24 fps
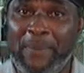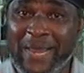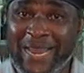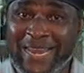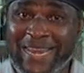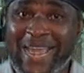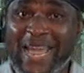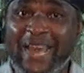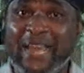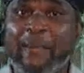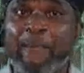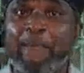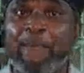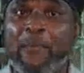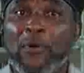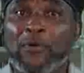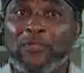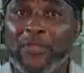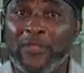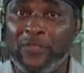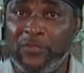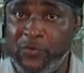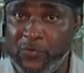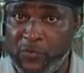played an
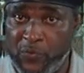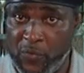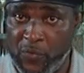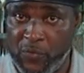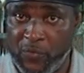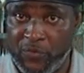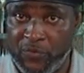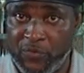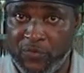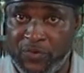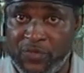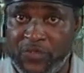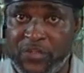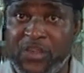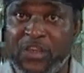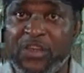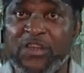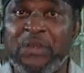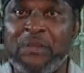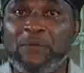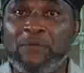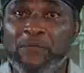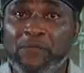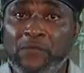important role
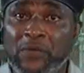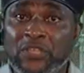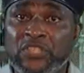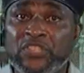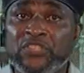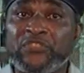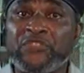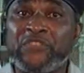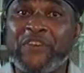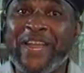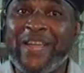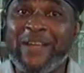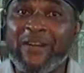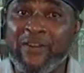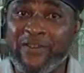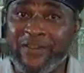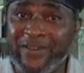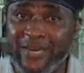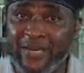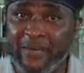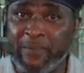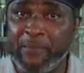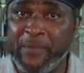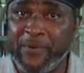in the first
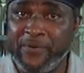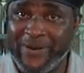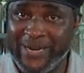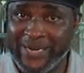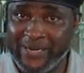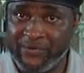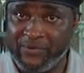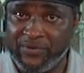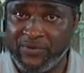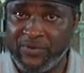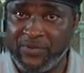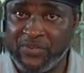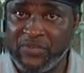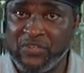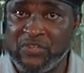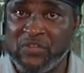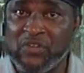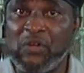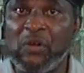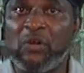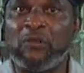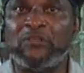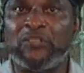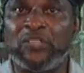recorded miracle
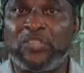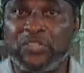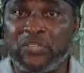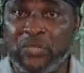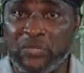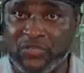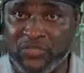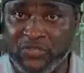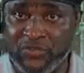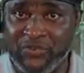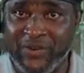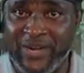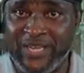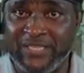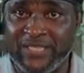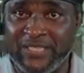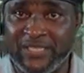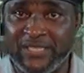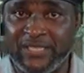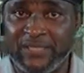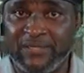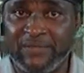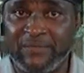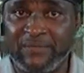of Jesus
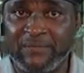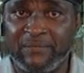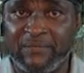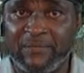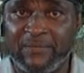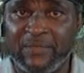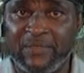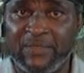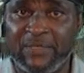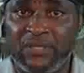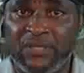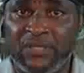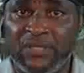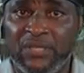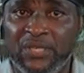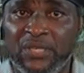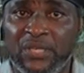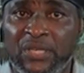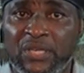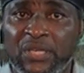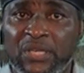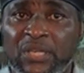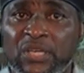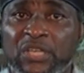Christ.
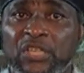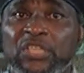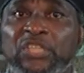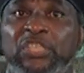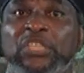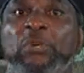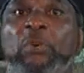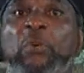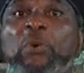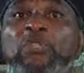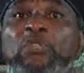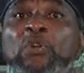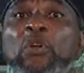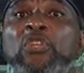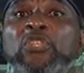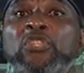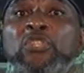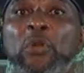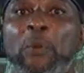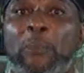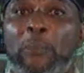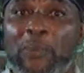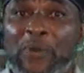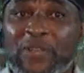She was
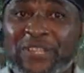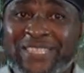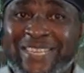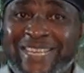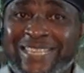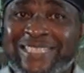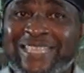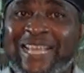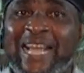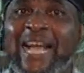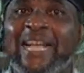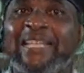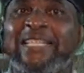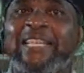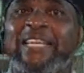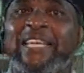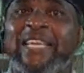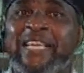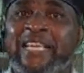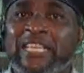also present at